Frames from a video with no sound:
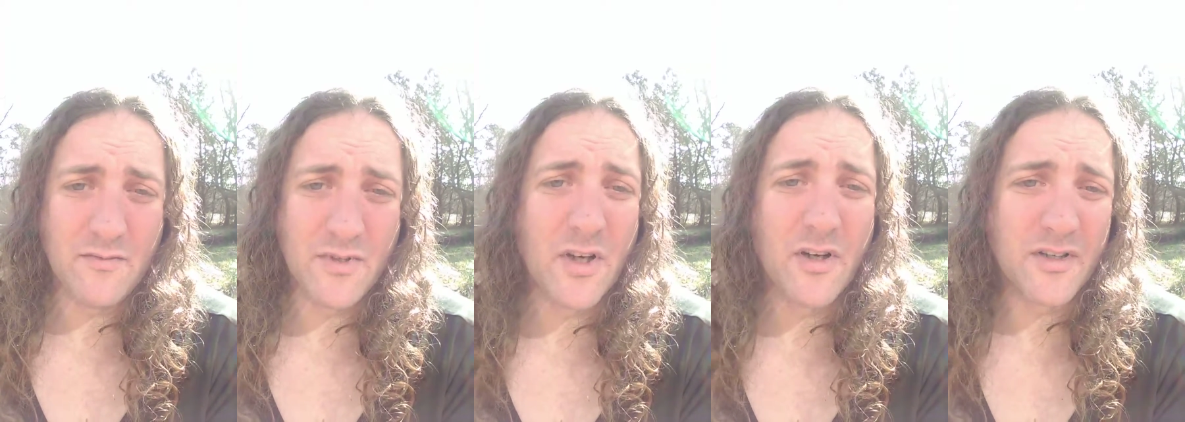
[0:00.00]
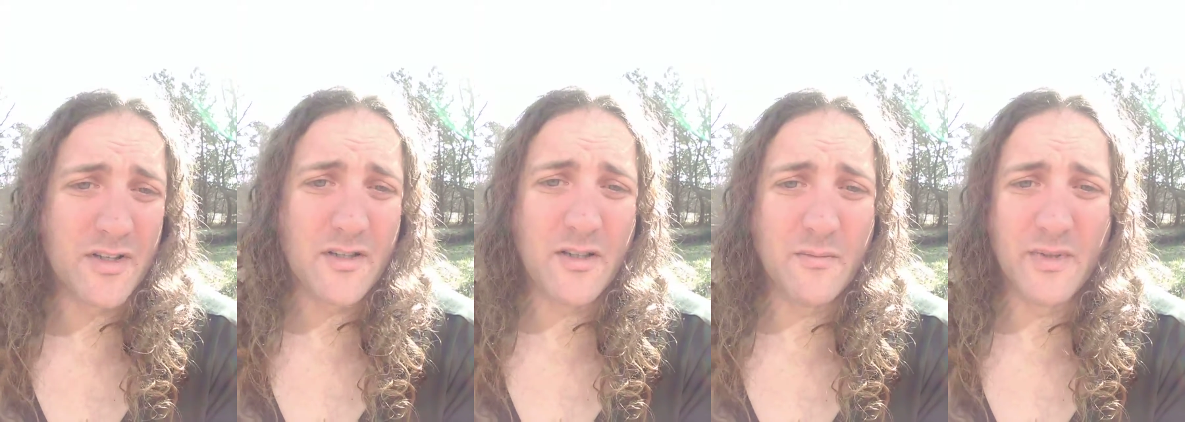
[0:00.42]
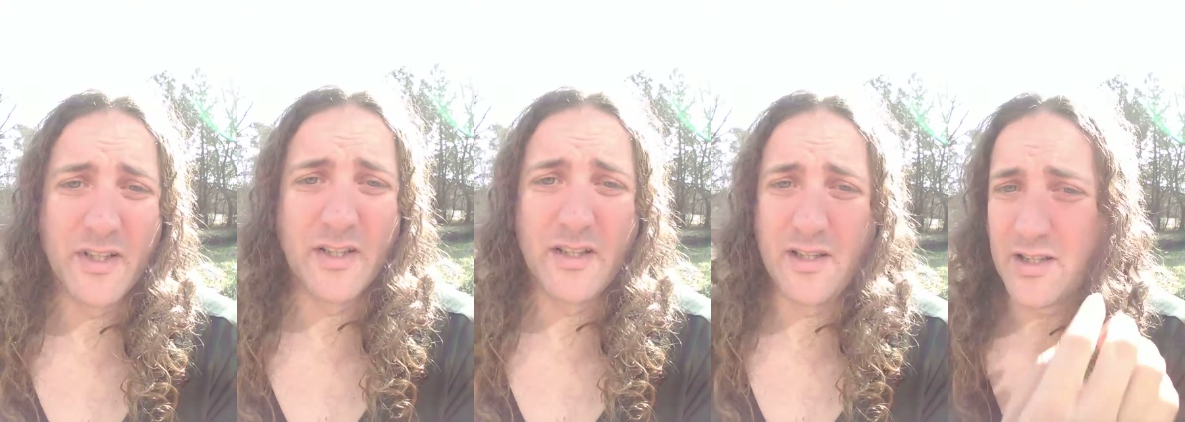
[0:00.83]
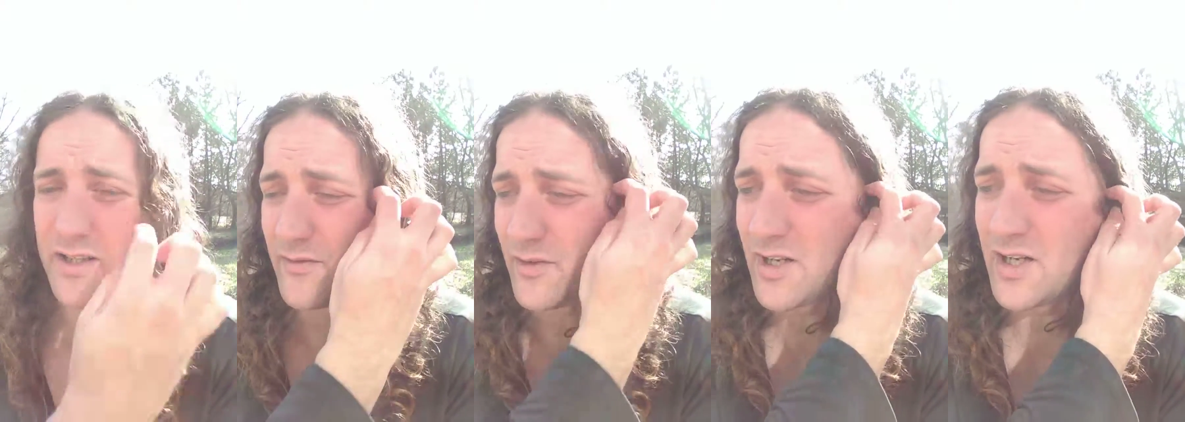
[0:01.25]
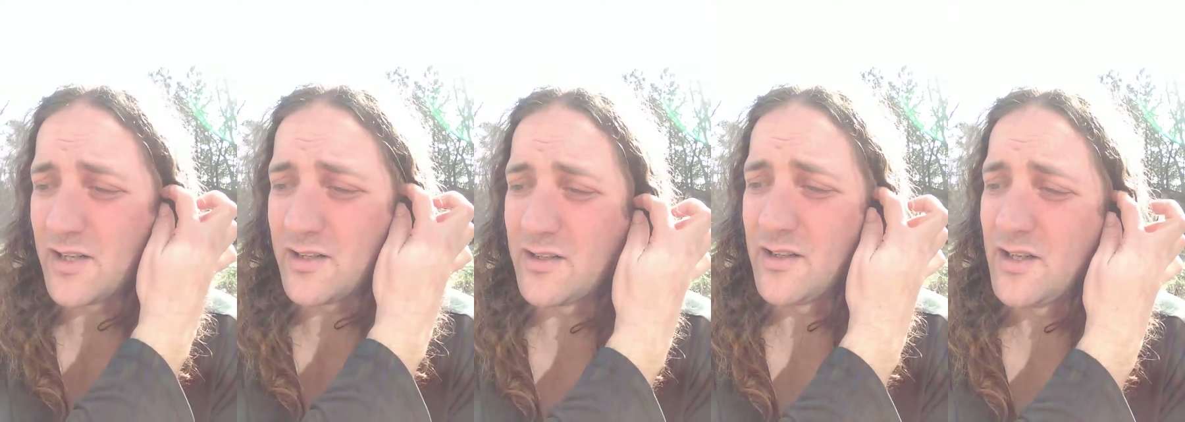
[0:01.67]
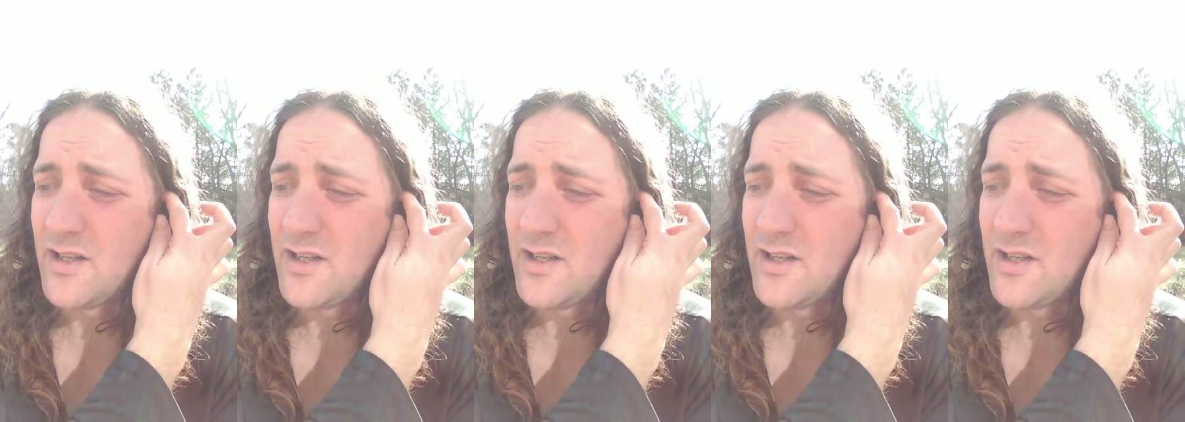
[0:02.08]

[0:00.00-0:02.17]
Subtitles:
lost completely and forgotten,